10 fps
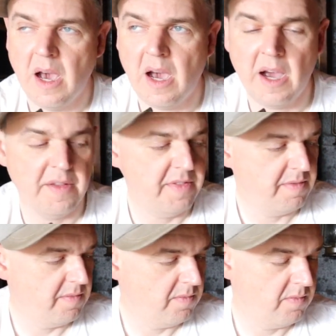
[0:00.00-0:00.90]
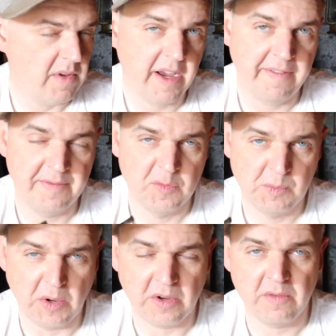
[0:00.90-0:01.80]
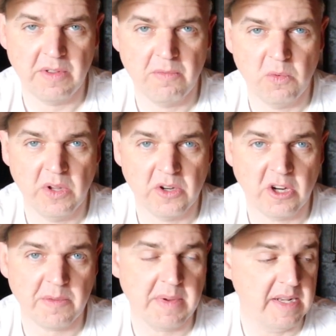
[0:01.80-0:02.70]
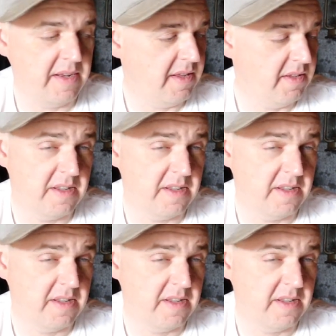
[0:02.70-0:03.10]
Uh, I've spoken with Woody Kirkman, and